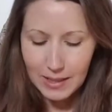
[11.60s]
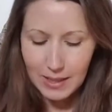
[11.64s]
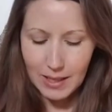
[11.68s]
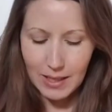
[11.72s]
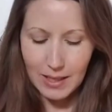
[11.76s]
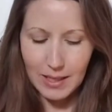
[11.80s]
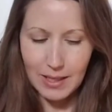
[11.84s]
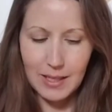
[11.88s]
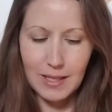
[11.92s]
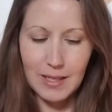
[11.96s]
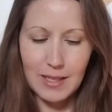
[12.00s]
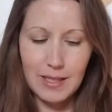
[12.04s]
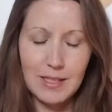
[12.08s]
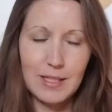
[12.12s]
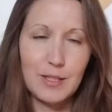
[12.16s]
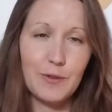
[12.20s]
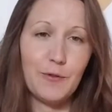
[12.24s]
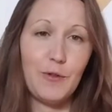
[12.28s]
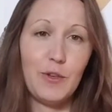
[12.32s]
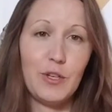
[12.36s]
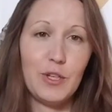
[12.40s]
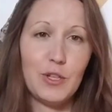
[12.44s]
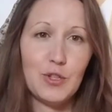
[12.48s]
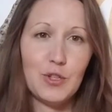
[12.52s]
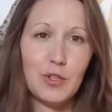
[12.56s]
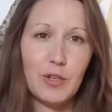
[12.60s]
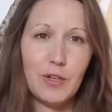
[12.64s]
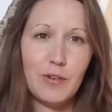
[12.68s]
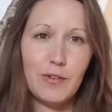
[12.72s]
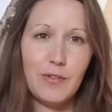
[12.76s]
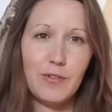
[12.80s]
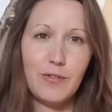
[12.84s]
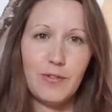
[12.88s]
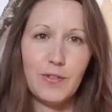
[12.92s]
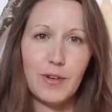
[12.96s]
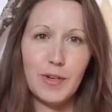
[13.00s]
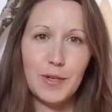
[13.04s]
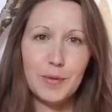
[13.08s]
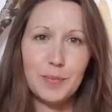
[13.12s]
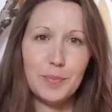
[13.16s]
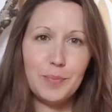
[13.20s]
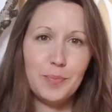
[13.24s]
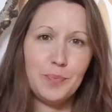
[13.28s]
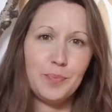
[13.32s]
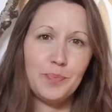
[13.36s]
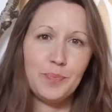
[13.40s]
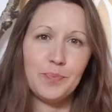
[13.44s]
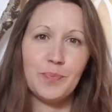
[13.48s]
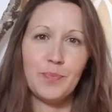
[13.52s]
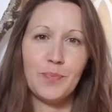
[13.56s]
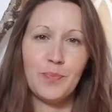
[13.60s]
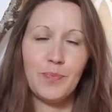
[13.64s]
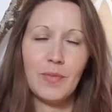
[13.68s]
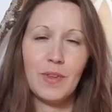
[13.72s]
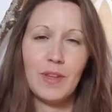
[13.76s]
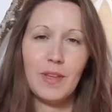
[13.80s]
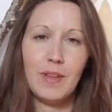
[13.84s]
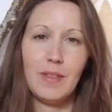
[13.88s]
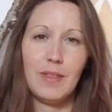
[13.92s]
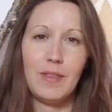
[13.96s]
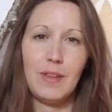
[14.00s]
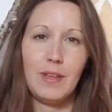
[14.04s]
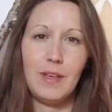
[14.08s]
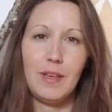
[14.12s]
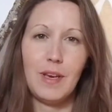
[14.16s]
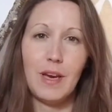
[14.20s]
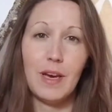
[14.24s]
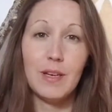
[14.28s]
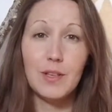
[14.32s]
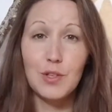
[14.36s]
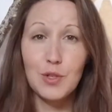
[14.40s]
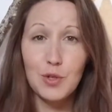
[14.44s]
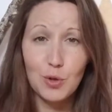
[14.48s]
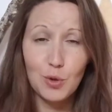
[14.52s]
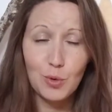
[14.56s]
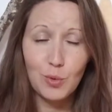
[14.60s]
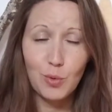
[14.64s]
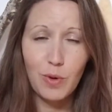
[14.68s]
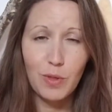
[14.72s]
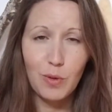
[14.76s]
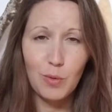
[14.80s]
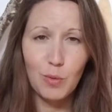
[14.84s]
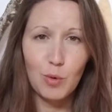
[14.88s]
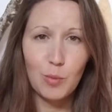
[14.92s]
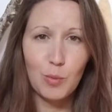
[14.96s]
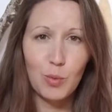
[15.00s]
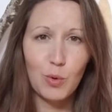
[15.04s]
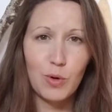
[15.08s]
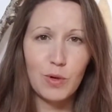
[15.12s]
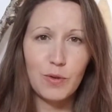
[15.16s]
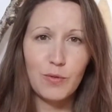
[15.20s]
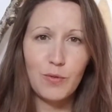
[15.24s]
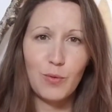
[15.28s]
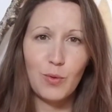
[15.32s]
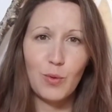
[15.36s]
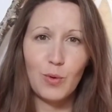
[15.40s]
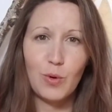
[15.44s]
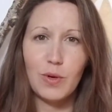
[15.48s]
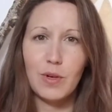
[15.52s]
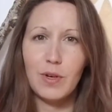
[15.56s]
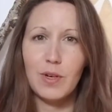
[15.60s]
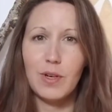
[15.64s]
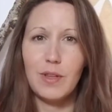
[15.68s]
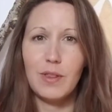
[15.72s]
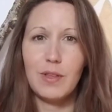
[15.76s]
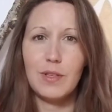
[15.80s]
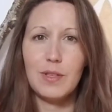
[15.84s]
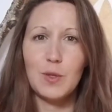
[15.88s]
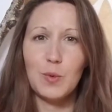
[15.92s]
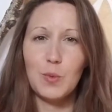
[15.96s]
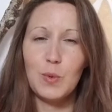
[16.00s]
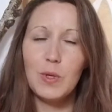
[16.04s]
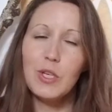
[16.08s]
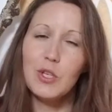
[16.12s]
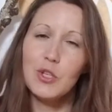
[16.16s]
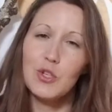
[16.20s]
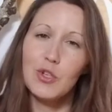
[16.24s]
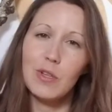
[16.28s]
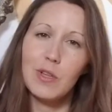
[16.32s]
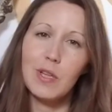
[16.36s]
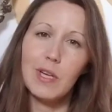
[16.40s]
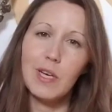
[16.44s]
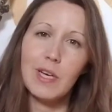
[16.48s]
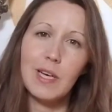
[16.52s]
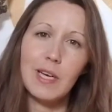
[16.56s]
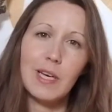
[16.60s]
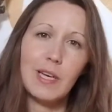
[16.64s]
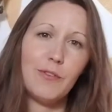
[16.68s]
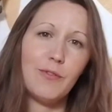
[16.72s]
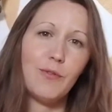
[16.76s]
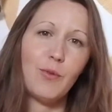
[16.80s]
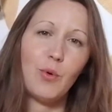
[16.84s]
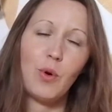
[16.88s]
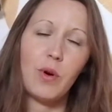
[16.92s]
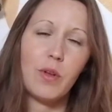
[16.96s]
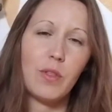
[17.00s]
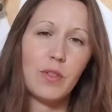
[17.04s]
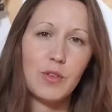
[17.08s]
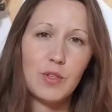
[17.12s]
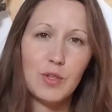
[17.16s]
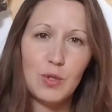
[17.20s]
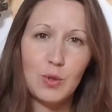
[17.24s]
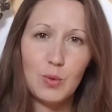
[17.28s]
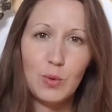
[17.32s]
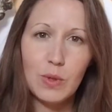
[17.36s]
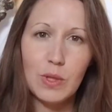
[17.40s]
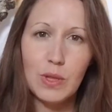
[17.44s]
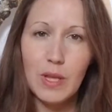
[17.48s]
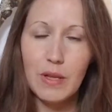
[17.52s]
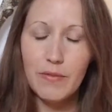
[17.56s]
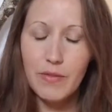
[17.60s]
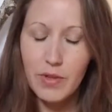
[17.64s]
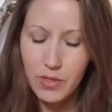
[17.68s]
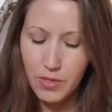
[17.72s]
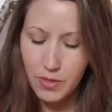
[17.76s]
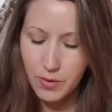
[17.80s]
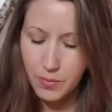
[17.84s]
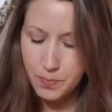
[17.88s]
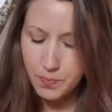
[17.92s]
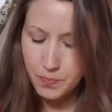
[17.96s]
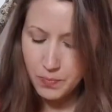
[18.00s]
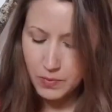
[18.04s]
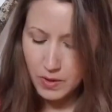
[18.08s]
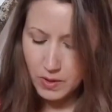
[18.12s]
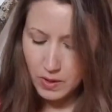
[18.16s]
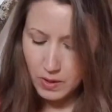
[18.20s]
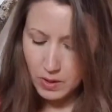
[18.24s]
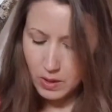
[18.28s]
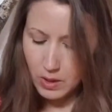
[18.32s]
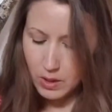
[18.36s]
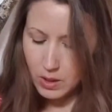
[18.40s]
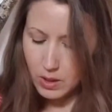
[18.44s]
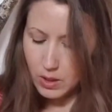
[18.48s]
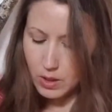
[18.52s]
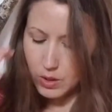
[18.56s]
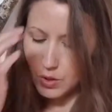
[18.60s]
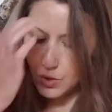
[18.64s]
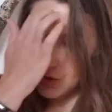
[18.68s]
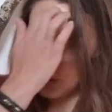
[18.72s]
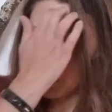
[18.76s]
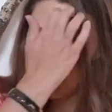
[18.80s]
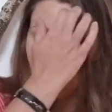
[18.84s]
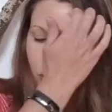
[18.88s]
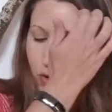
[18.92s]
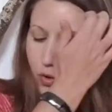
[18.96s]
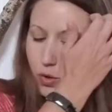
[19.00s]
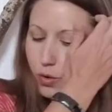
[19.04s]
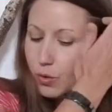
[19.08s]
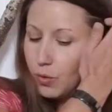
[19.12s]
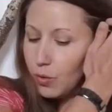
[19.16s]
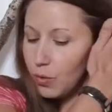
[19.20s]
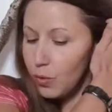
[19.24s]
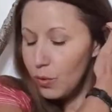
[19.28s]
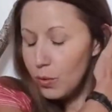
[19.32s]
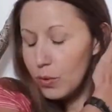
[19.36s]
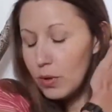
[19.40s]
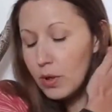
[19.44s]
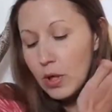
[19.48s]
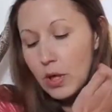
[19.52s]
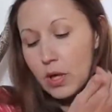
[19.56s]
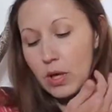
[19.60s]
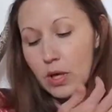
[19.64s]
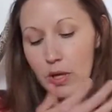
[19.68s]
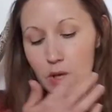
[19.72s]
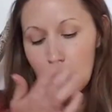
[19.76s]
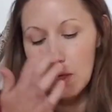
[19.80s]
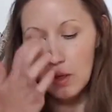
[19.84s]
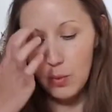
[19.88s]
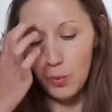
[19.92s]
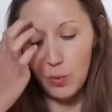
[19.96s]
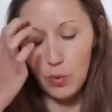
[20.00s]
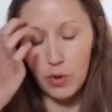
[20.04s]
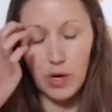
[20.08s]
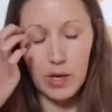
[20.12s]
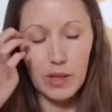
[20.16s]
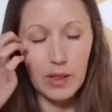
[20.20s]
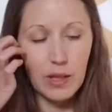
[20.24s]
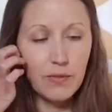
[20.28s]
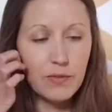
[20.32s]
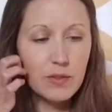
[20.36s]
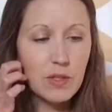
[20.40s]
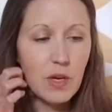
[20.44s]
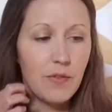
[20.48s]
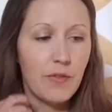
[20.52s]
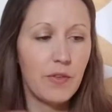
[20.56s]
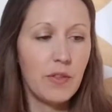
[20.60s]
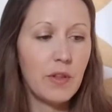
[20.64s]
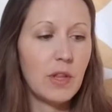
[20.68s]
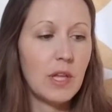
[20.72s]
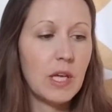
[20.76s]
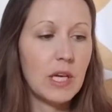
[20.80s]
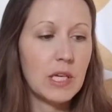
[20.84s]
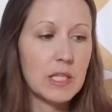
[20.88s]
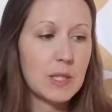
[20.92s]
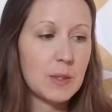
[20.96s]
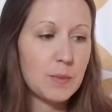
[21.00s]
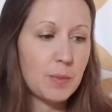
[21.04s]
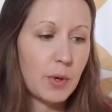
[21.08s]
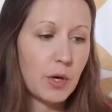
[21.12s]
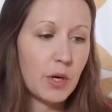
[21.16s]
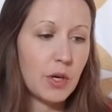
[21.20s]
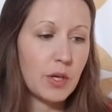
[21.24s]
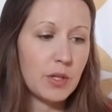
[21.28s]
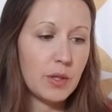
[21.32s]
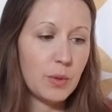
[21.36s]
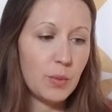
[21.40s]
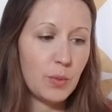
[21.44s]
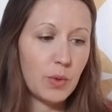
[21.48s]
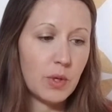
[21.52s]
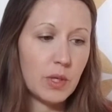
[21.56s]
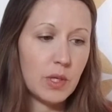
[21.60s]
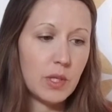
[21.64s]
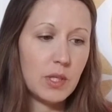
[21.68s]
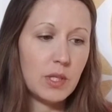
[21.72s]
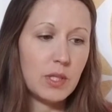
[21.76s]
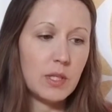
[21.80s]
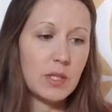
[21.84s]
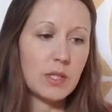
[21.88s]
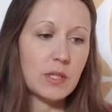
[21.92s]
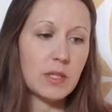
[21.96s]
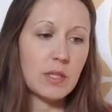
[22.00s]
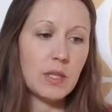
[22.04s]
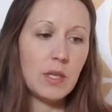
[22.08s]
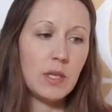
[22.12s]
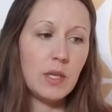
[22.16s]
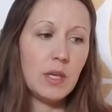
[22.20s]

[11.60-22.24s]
uh, to finish off um, the astro weather report for this week, July 4th to 11th. So where I left off in the last part was